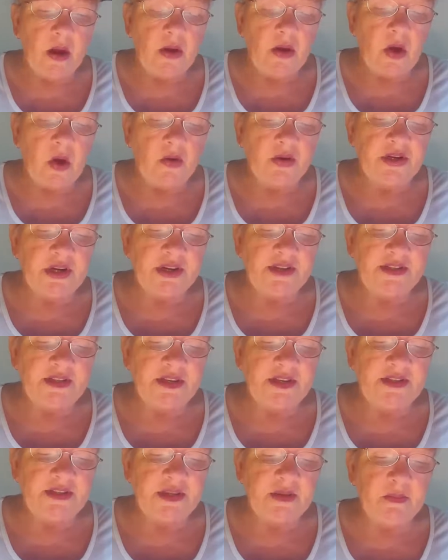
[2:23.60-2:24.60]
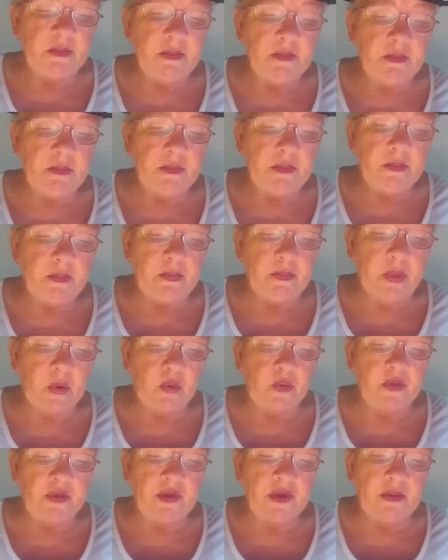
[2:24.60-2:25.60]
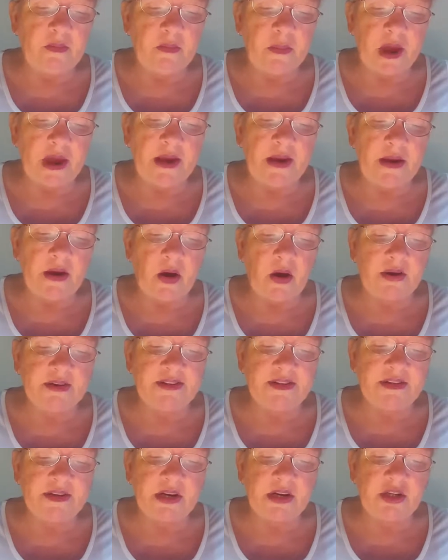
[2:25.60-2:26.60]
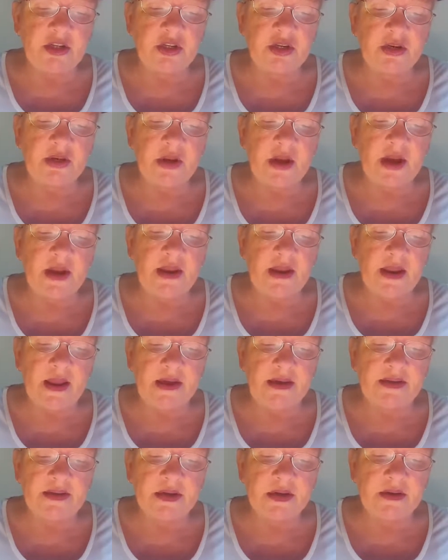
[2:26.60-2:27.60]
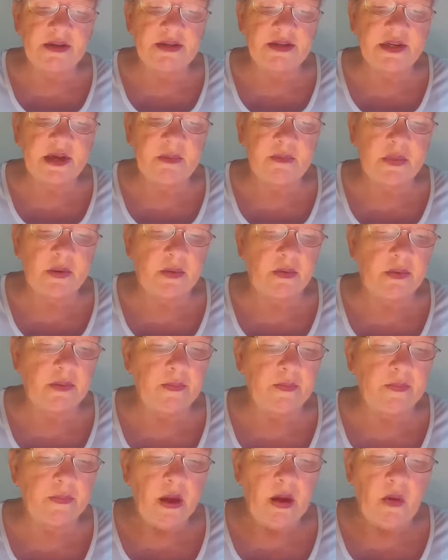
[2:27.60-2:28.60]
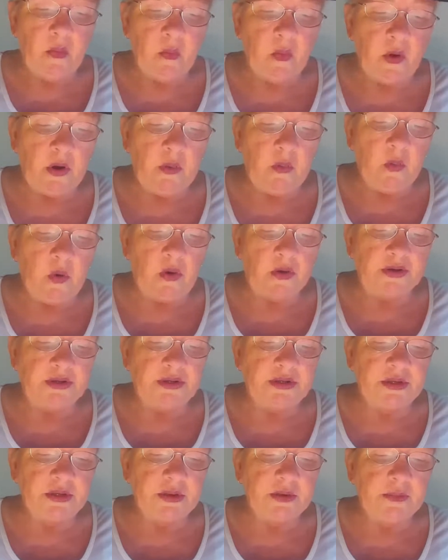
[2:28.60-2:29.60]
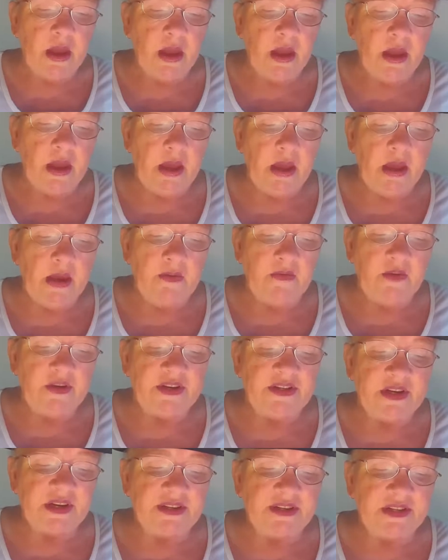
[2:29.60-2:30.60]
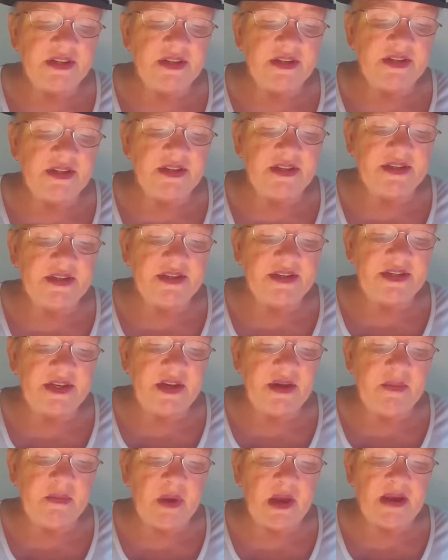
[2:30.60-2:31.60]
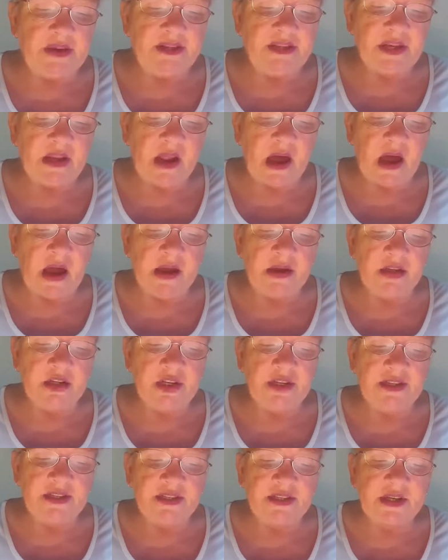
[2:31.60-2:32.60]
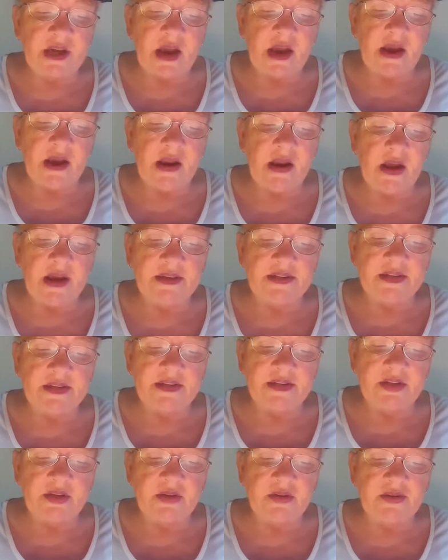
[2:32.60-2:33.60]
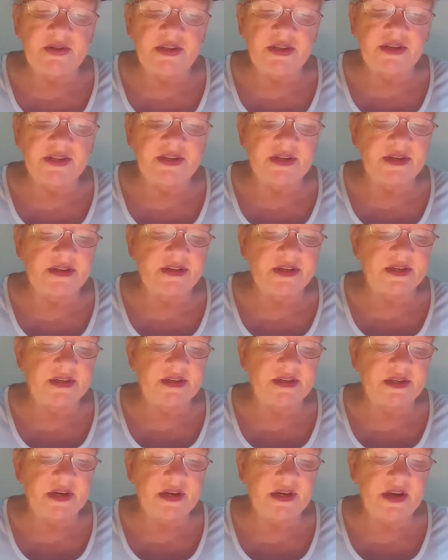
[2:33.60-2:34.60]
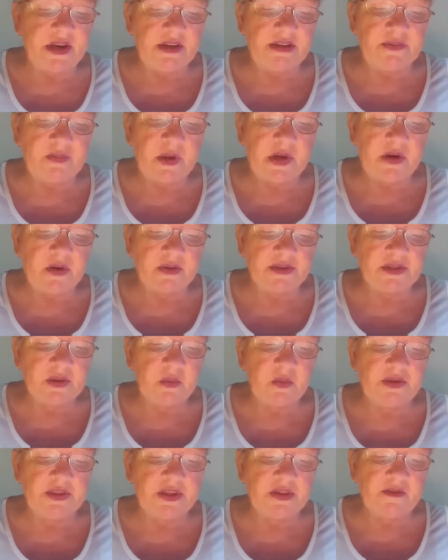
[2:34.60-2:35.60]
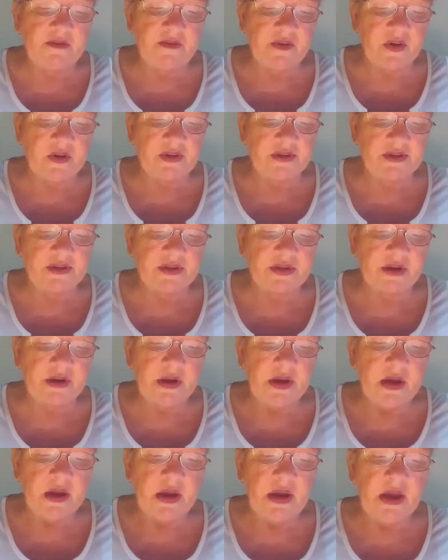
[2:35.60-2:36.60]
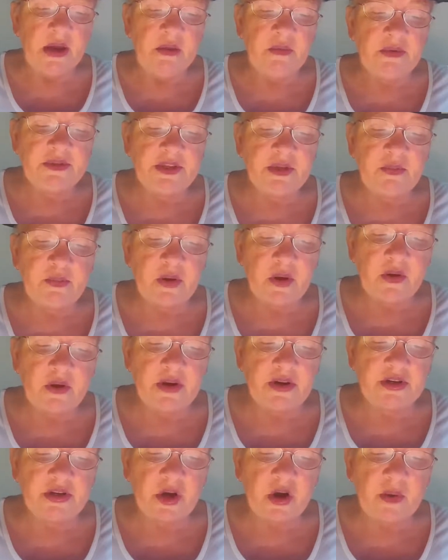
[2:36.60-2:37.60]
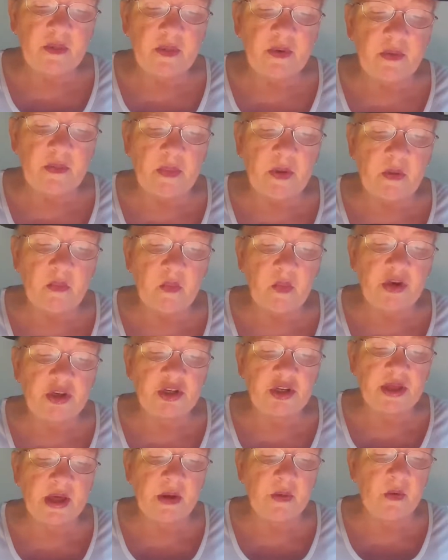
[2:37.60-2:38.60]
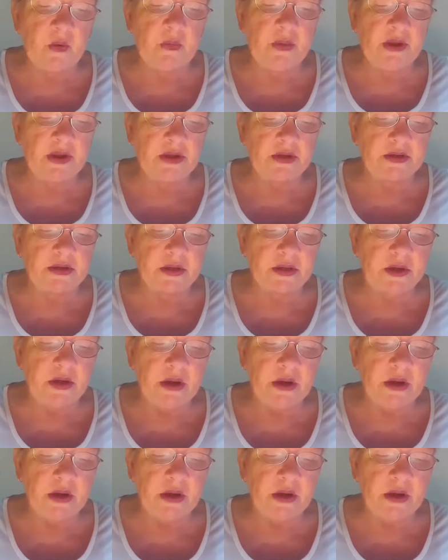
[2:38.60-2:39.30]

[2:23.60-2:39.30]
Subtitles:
Contest is the book that made Ice Station and later Temple what it was. If it doesn't seem as large in scale as its two successors, it is because it was the first. It was the prototype upon which they were built.